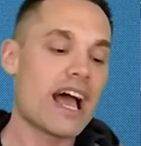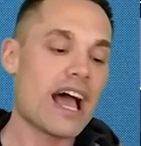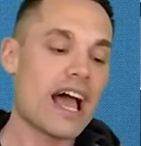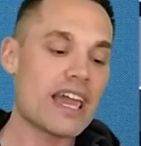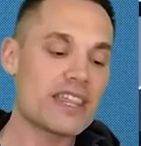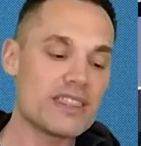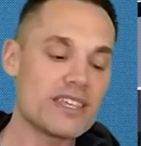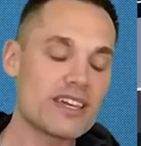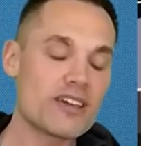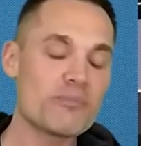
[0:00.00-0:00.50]

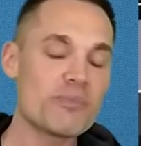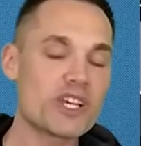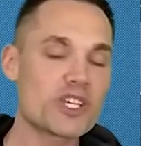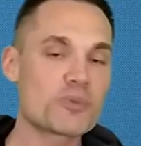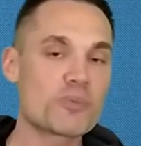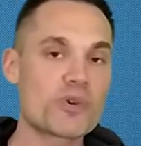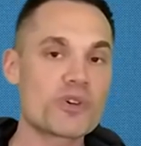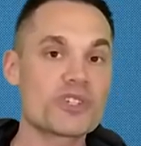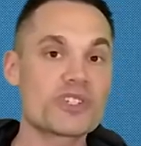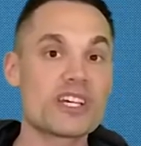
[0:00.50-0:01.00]
I think it
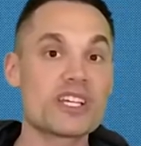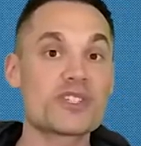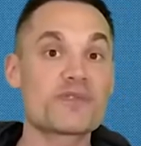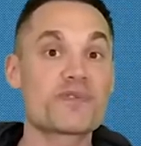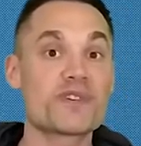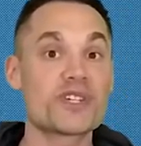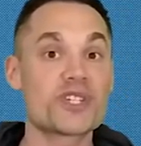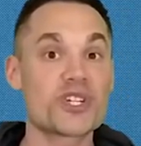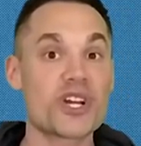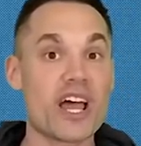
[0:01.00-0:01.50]
makes more sense
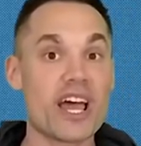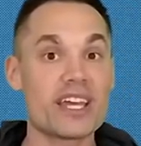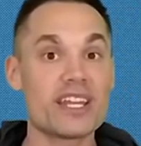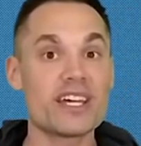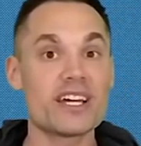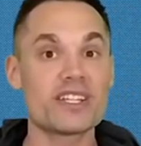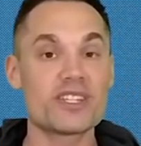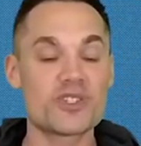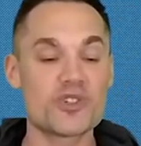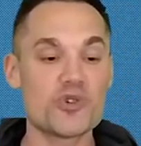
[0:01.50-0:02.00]
for
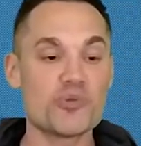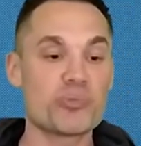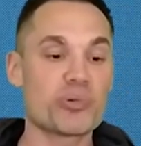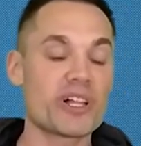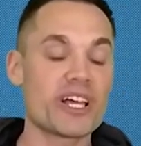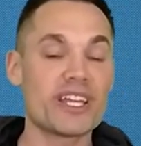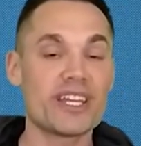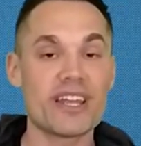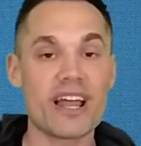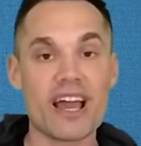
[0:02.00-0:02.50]
China to
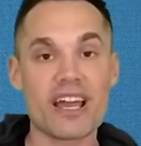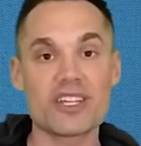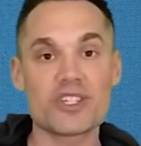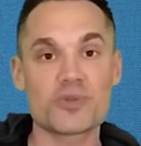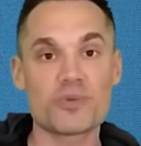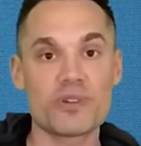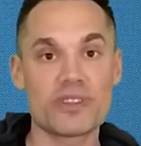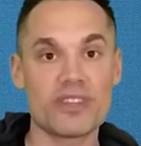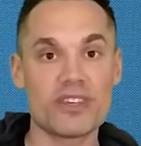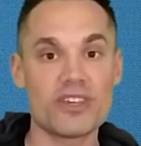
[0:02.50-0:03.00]
play
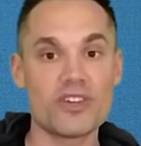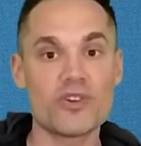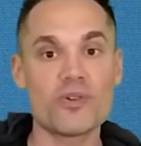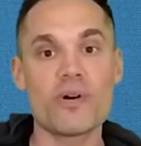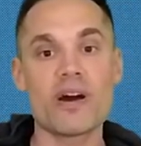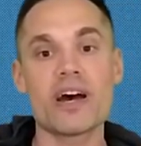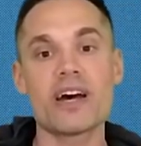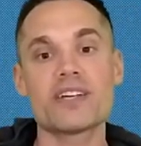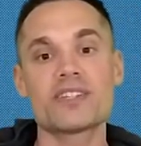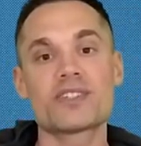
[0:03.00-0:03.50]
nice with the
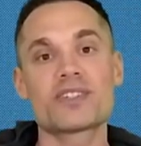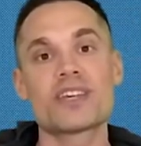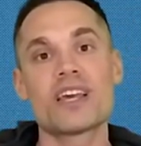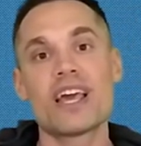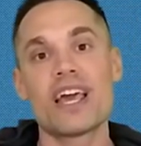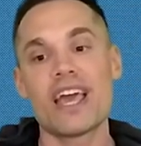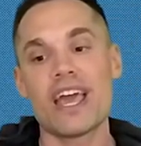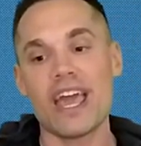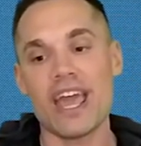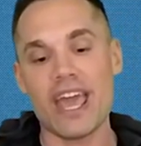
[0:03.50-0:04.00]
US
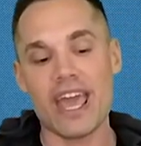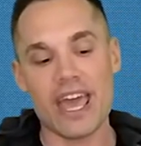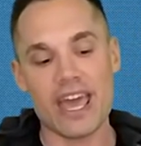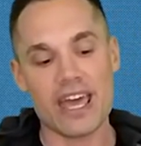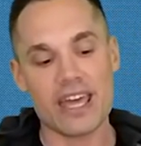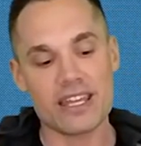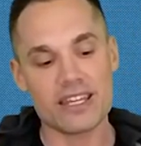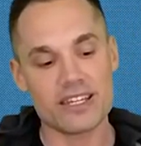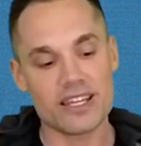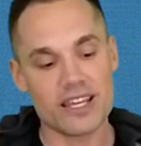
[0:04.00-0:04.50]

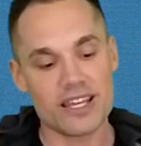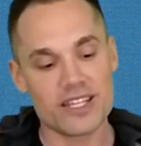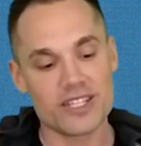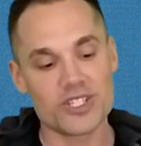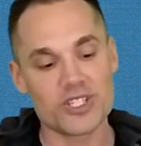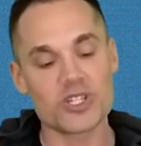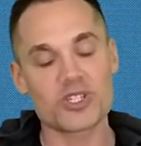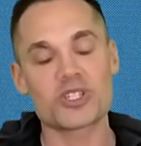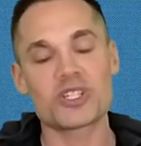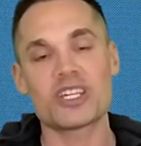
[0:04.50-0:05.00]
and
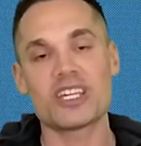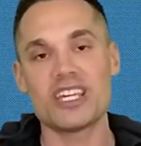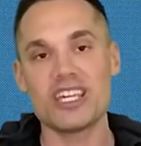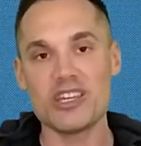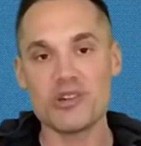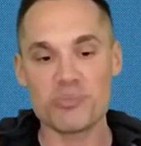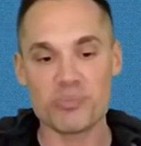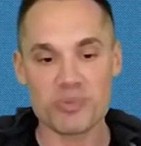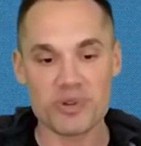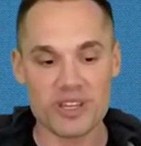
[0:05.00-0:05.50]
just
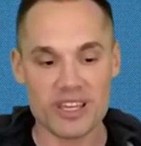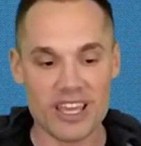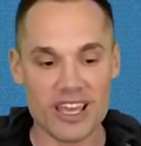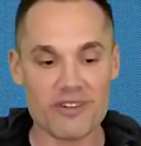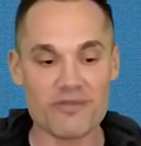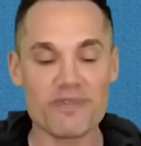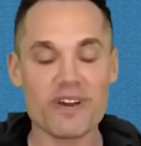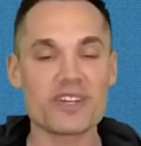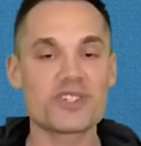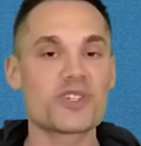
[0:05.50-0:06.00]
keep
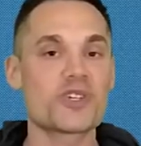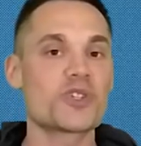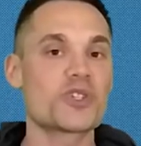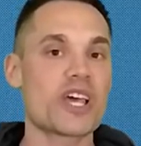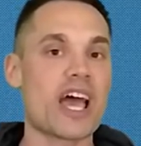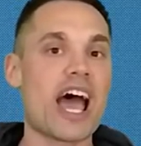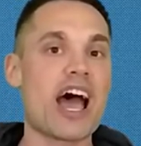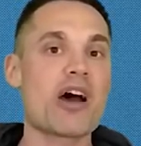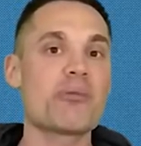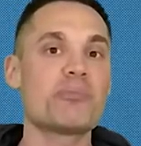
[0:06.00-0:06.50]
investors
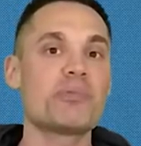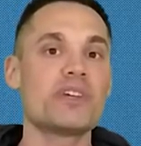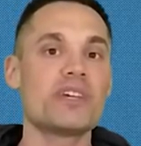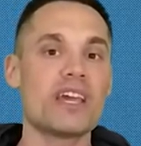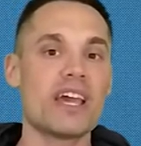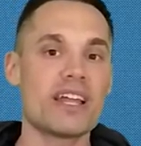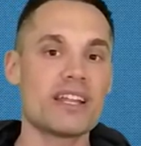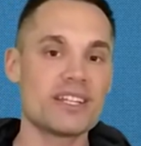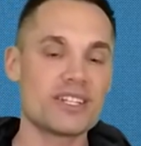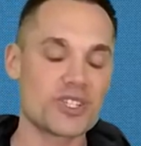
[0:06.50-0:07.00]

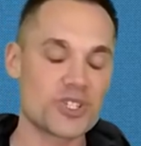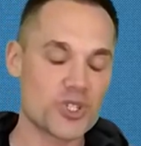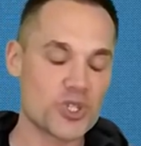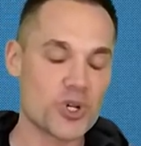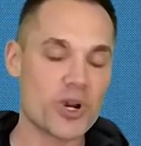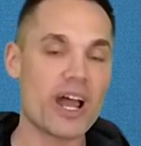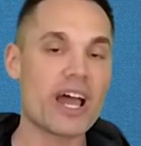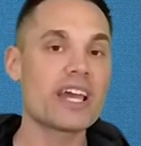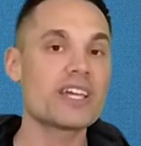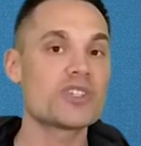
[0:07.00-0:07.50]
happy and
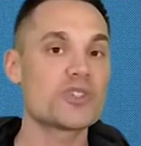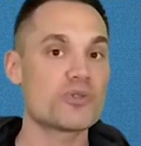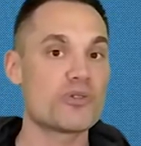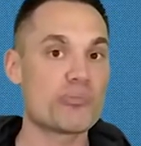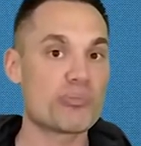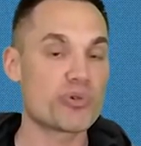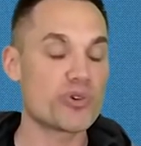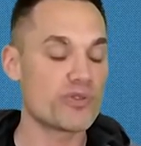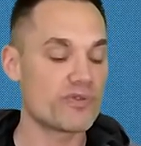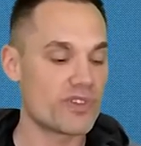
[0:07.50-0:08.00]
try to
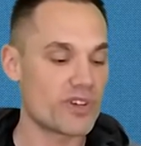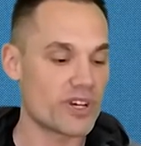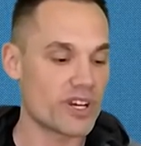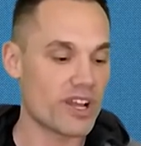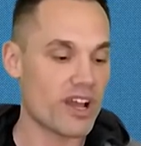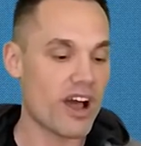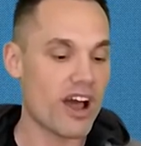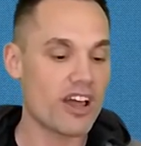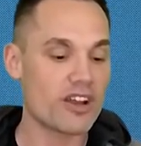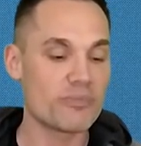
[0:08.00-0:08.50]
improve their
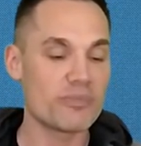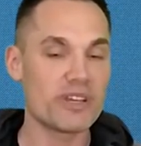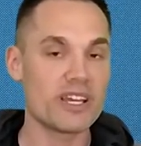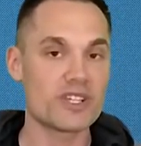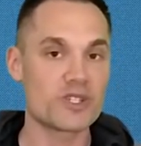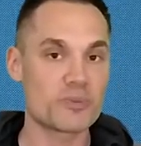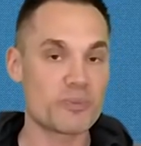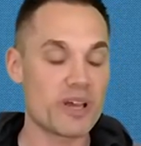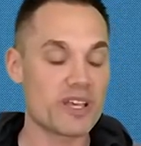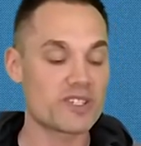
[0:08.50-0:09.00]
economy
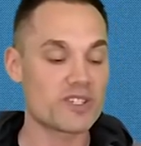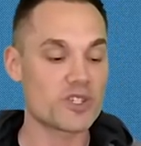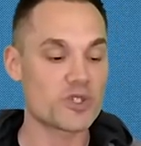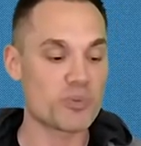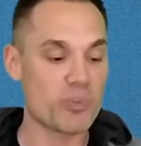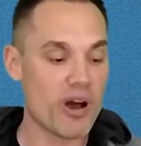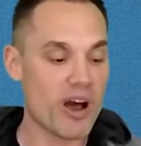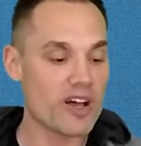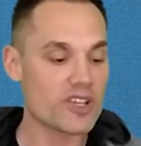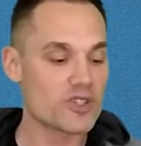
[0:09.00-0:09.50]
as best as
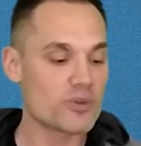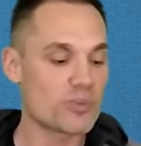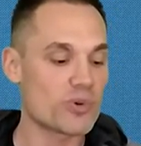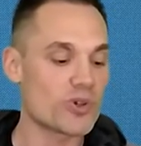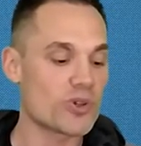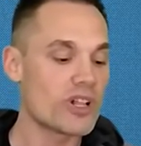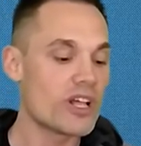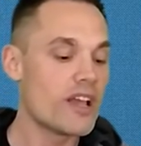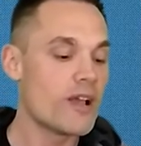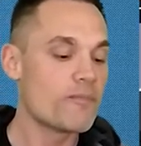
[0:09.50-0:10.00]

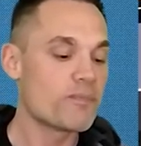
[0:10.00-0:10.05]
possible.